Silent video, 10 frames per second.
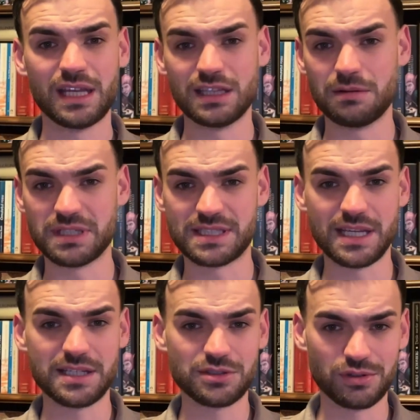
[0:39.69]
and the
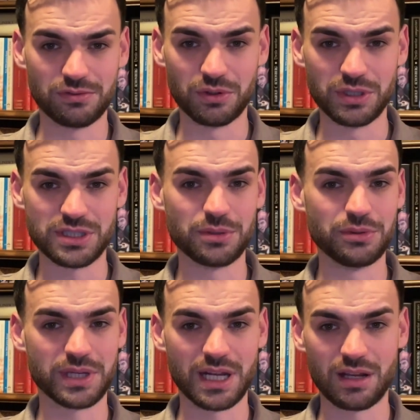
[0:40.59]
mistakes to avoid so
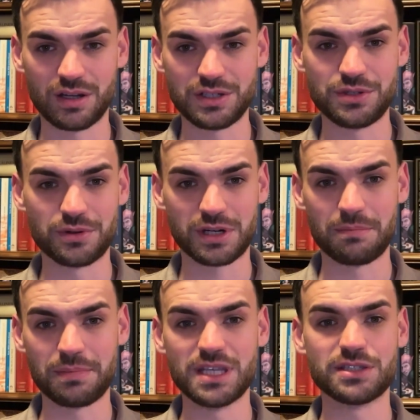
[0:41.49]
you can launch your
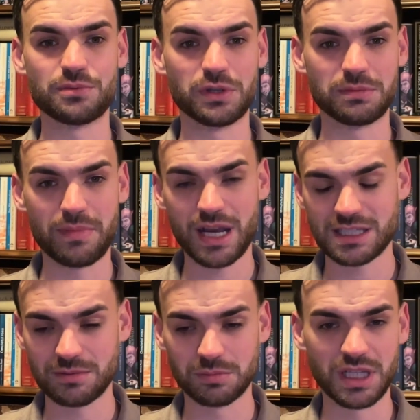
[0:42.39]
campaigns with
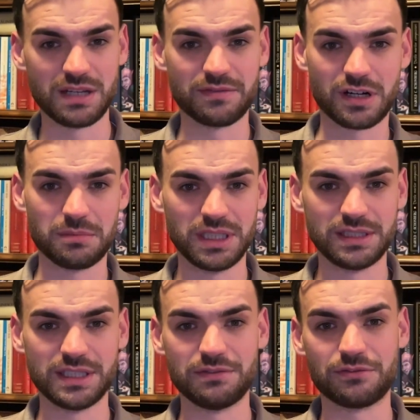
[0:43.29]
maximum
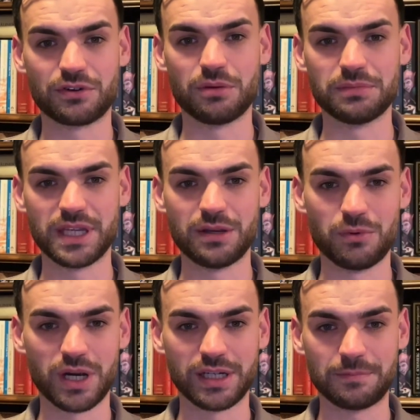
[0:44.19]
deliverability from day
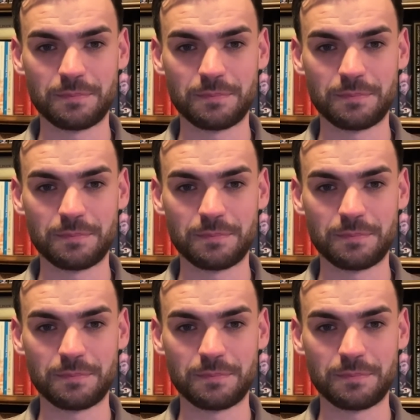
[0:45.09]
one.